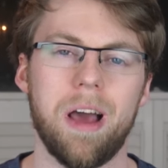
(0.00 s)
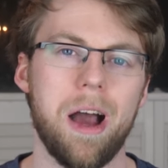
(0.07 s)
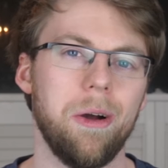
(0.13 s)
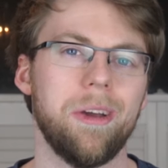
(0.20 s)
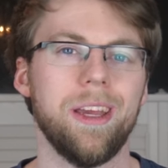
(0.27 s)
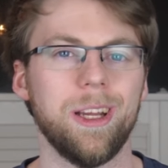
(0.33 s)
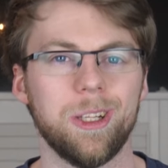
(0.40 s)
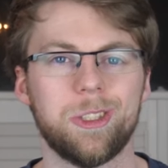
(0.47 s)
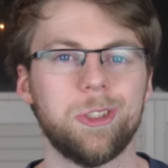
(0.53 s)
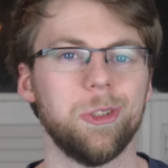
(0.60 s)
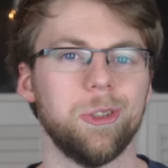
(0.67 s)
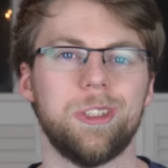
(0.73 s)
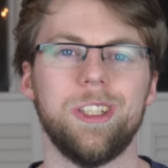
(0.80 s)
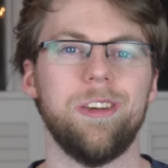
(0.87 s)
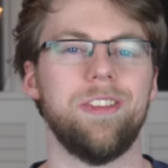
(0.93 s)
How King of the
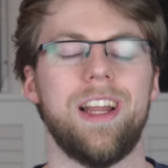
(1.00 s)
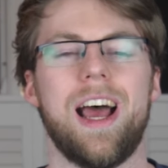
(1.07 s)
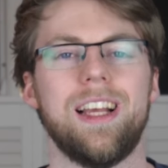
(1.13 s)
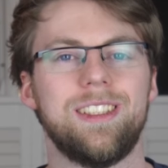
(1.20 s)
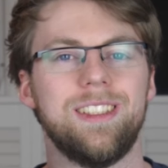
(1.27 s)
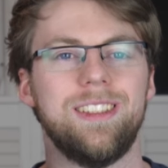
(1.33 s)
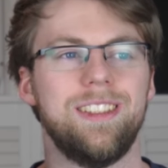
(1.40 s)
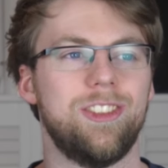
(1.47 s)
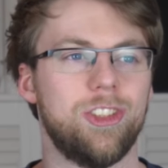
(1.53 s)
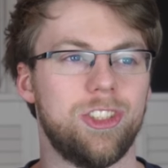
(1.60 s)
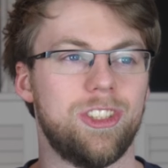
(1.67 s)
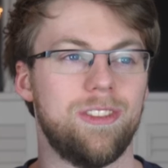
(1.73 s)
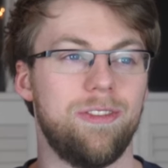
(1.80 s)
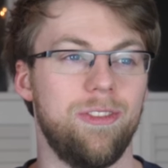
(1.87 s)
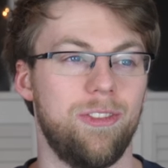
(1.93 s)
Skull Servant hasn't,
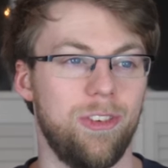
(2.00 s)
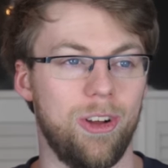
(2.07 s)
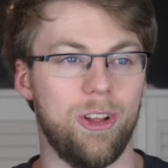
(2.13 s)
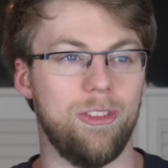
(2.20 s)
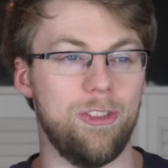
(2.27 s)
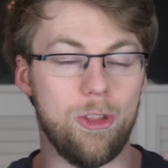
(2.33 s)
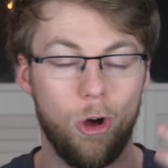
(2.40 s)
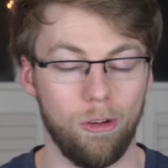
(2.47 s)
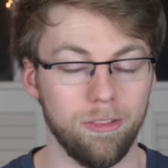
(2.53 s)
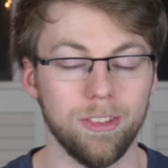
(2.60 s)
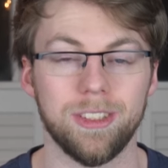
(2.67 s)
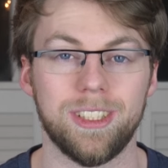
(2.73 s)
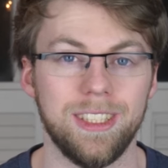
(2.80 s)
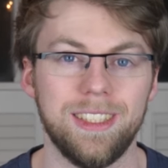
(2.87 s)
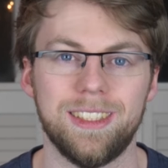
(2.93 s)
just for
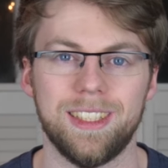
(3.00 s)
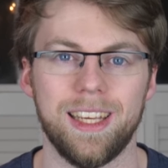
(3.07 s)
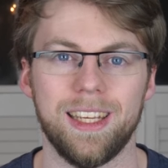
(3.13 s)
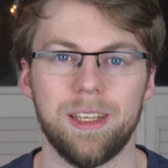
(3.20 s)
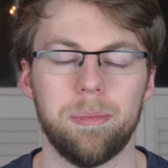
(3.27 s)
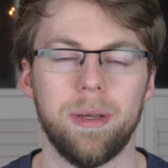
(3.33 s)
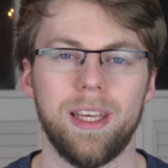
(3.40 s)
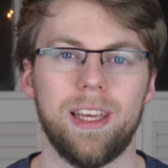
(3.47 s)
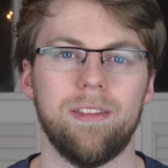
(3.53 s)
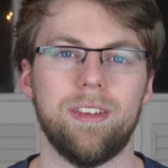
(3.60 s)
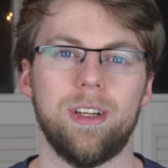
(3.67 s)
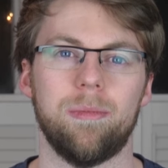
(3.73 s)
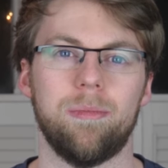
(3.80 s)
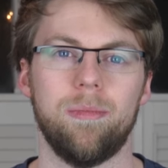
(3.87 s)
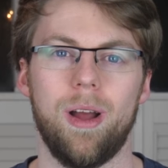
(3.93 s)
novelty's sake, been
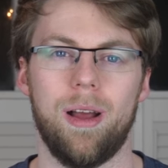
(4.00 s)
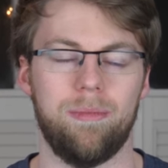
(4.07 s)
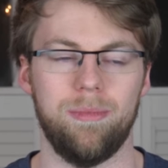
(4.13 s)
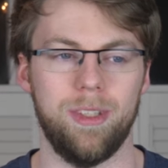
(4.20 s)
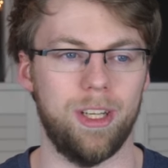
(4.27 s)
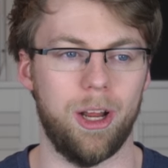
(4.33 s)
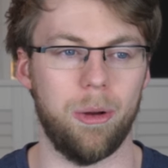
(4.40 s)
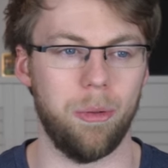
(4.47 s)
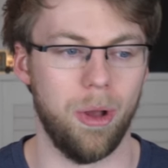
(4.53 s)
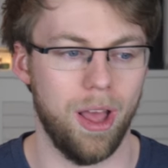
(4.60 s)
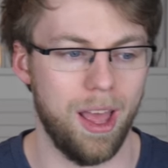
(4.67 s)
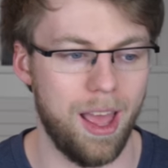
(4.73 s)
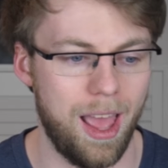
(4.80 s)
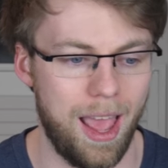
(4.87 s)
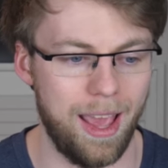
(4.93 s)
given a, a you know,
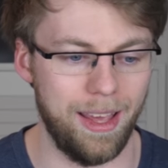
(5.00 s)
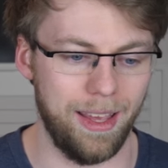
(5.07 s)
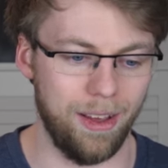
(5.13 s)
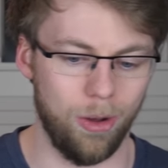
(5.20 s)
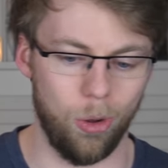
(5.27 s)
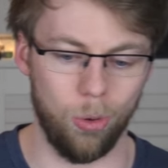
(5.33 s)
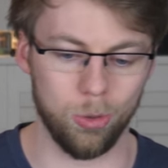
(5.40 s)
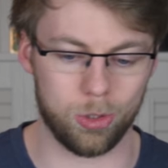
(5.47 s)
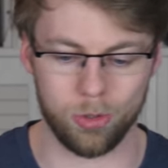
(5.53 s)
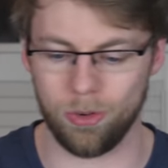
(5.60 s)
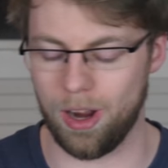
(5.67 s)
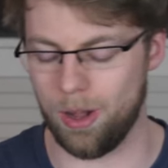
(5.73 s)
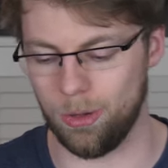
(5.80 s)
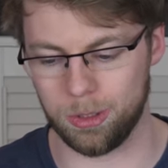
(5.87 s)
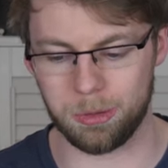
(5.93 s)
a ultra
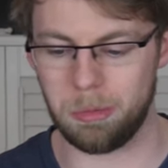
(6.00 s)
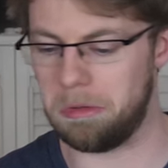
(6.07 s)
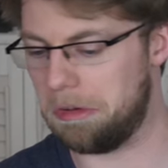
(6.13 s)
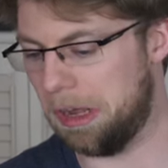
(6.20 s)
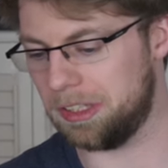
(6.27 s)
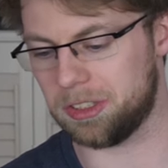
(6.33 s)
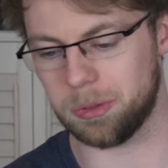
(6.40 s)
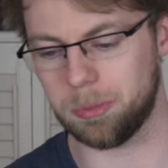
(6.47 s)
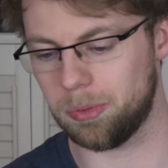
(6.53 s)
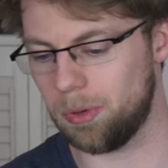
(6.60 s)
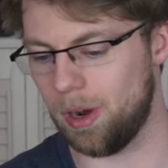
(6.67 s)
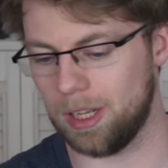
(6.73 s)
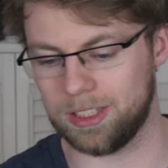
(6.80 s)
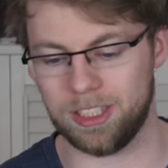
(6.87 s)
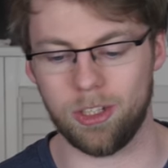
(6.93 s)
rare, ultimate rare, super
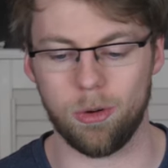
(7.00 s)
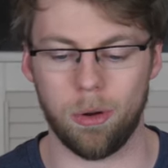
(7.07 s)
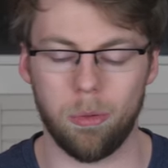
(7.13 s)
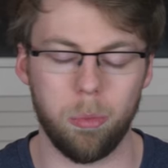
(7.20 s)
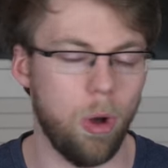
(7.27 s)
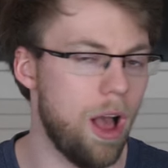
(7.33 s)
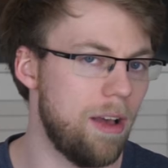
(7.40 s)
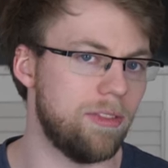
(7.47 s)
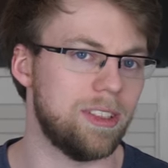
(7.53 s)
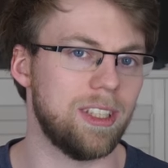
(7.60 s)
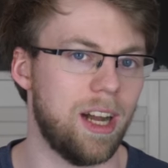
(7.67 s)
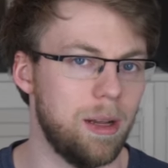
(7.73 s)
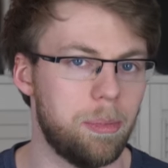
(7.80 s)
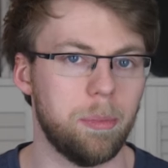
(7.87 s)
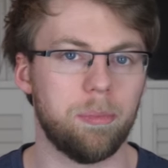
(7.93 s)
rare, secret, whatever
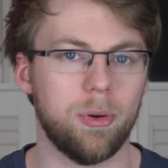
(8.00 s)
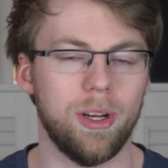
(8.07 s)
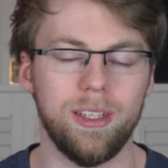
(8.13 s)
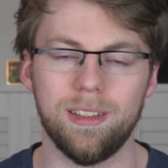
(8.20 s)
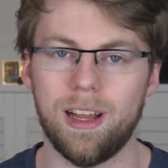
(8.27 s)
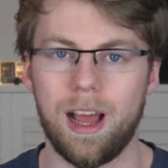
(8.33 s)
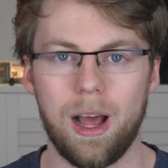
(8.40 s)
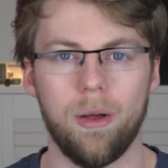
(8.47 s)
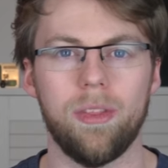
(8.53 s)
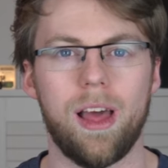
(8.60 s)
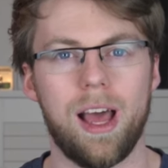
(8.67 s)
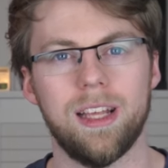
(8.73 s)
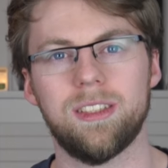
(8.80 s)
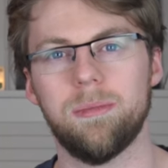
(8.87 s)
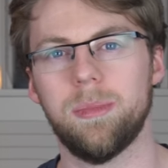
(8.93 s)
type of print, how that
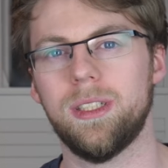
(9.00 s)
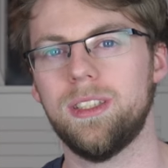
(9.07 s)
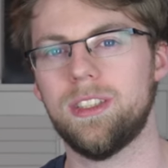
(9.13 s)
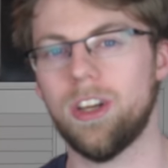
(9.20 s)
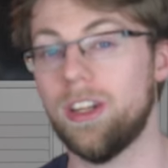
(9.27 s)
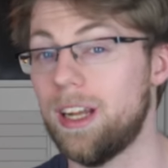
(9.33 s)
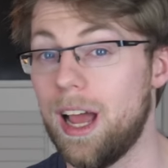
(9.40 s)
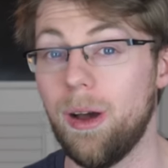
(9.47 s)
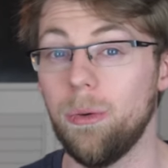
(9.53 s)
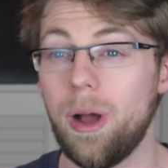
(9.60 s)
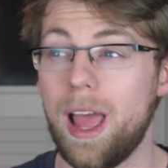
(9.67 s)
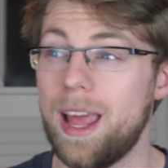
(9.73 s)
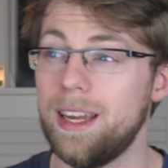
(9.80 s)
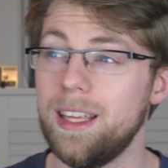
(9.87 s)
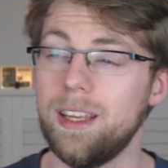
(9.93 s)
hasn't been done, how
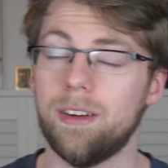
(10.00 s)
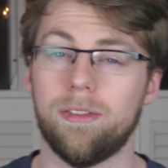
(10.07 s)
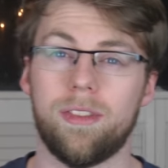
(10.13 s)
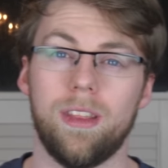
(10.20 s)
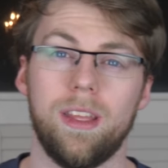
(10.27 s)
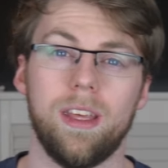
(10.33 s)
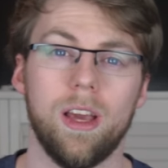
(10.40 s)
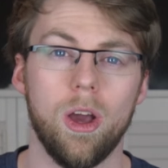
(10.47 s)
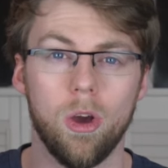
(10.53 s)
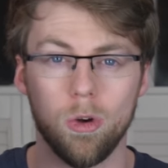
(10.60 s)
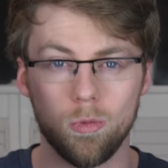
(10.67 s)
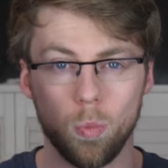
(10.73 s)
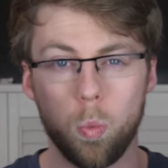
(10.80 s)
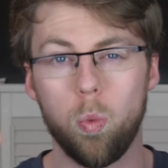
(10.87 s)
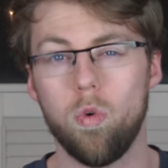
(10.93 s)
any of the
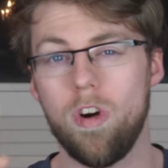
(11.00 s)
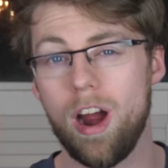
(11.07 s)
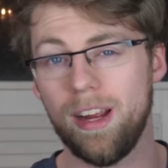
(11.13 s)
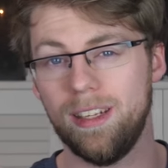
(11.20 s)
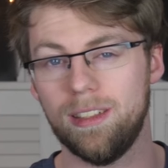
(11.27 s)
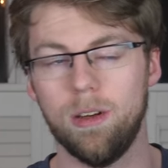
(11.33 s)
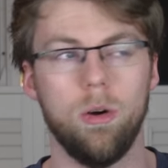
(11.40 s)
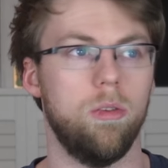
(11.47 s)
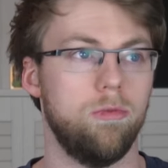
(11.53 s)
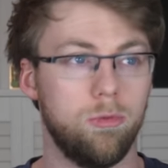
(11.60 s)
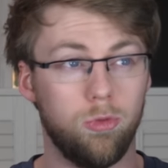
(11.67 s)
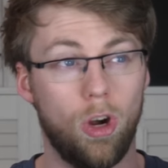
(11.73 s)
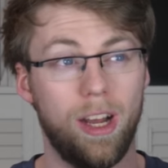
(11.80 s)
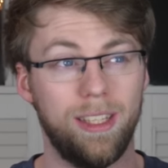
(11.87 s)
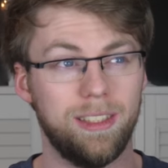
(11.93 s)
right or
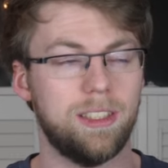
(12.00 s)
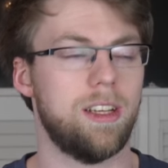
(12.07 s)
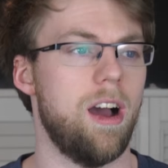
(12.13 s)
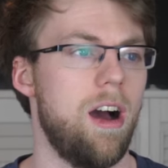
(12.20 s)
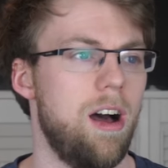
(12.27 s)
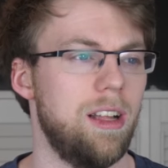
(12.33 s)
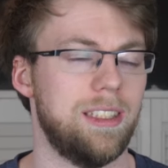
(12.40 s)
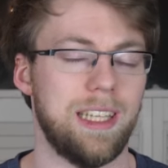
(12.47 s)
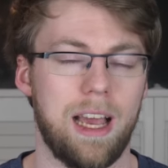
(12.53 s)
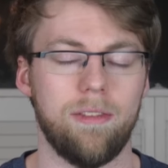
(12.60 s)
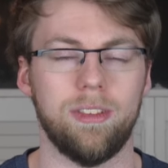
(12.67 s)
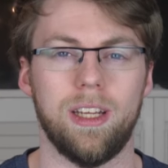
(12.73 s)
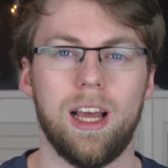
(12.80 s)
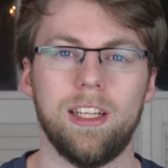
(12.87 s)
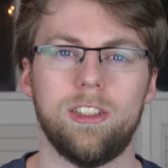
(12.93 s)
right cards
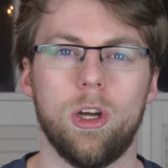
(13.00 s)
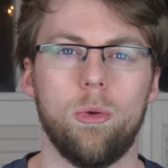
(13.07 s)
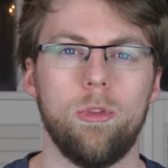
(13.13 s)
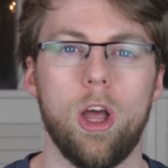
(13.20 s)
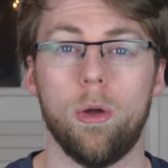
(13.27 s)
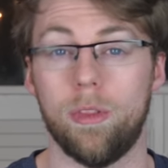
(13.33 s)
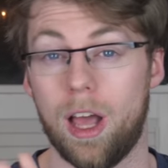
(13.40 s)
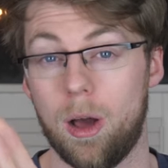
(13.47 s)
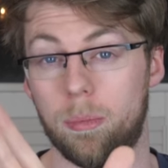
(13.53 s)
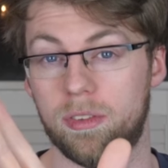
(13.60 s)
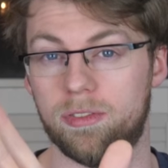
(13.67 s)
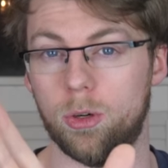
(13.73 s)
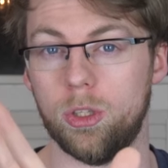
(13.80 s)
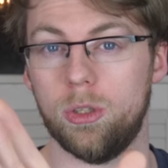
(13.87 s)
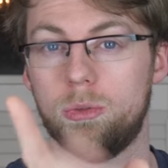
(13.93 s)
haven't, I don't know. Now,
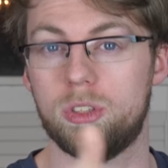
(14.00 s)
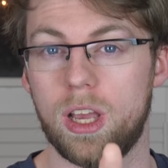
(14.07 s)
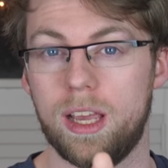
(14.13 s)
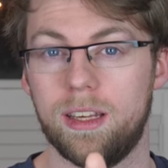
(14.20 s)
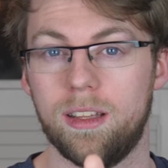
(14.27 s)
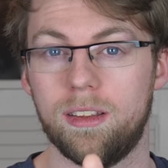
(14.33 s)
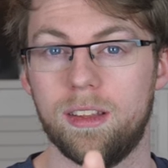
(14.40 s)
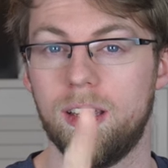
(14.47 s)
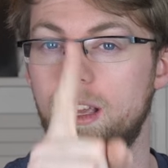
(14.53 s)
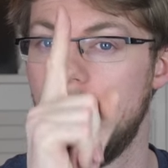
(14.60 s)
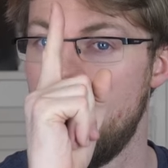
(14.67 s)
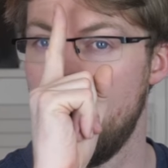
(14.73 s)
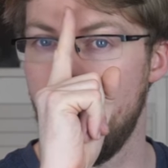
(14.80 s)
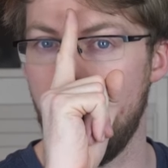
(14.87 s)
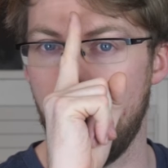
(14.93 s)
before you say anything,
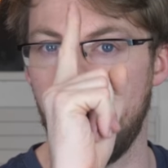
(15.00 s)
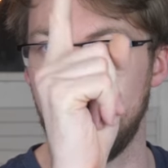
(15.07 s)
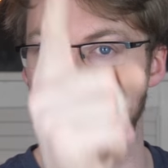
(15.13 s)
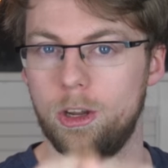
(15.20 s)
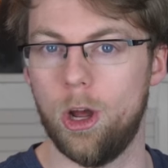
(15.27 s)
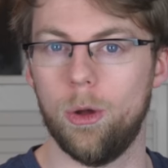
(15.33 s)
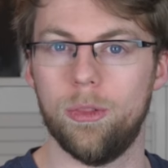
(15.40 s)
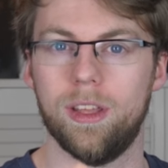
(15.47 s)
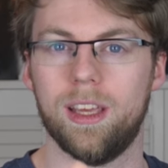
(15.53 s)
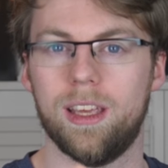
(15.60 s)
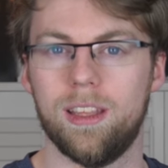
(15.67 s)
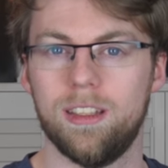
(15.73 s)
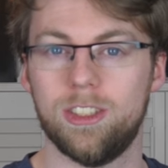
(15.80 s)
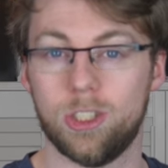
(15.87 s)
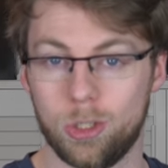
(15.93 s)
I know
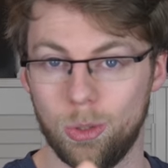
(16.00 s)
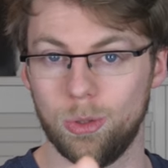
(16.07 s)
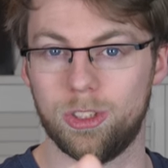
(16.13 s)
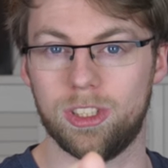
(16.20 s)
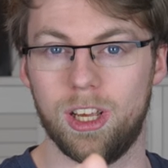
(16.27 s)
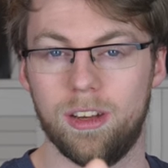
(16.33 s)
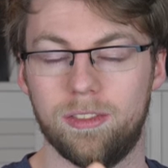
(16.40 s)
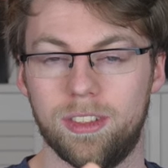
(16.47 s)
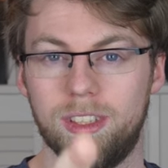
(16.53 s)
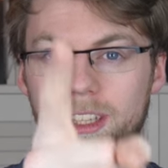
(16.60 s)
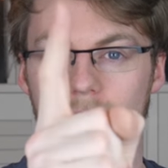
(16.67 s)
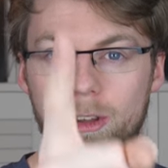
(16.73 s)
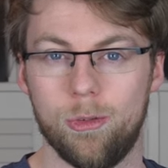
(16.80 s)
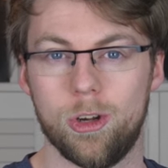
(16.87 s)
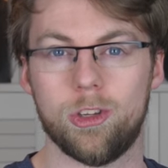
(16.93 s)
that School
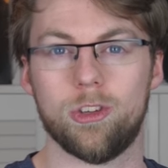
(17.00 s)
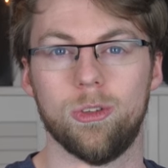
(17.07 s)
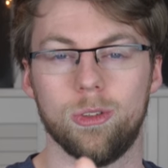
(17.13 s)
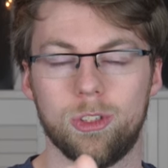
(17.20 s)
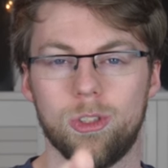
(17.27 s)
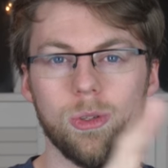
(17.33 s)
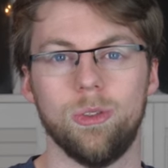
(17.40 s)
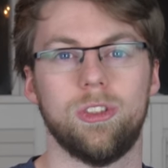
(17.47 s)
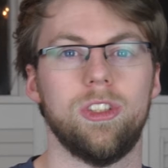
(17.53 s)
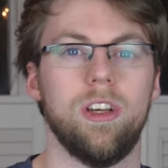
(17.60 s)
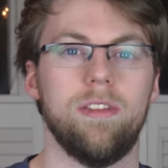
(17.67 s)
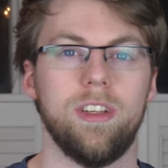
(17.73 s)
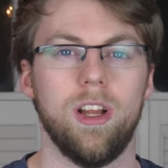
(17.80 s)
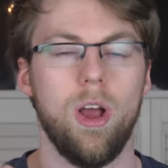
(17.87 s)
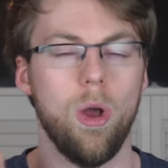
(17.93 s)
Servant, the original School
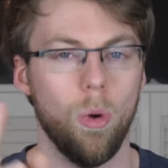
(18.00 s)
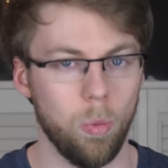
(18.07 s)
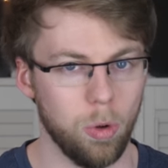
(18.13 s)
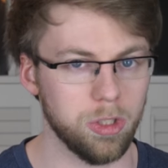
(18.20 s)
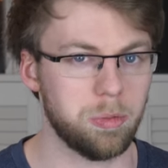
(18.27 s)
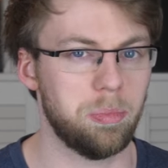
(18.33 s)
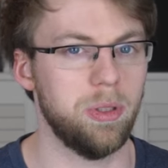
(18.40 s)
Servant, was